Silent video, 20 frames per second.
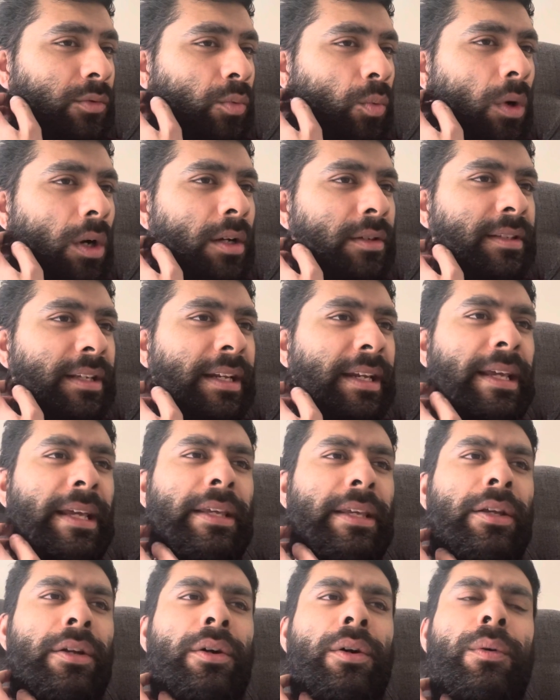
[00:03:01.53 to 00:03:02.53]
was, and
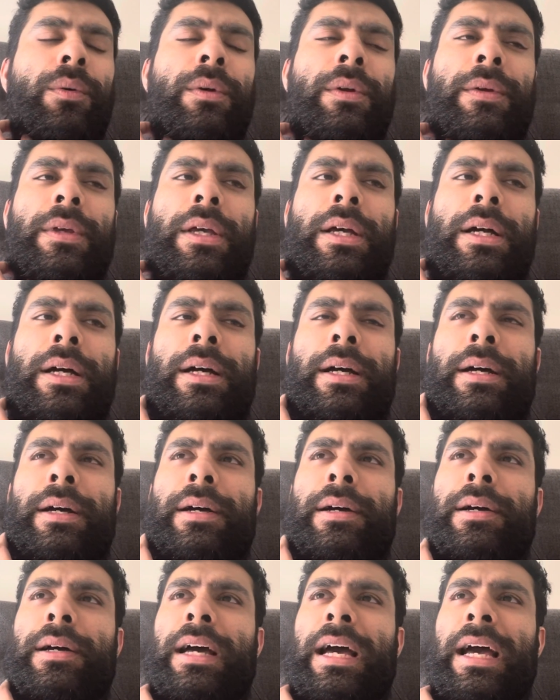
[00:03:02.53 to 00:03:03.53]
you know,
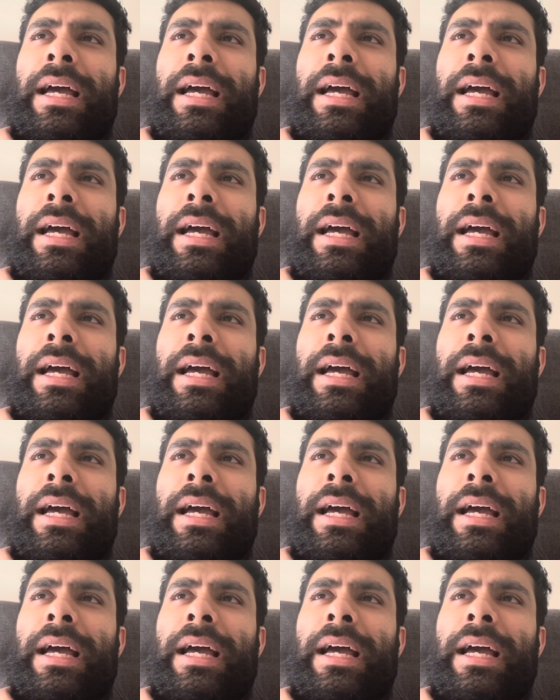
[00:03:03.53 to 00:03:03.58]
uh,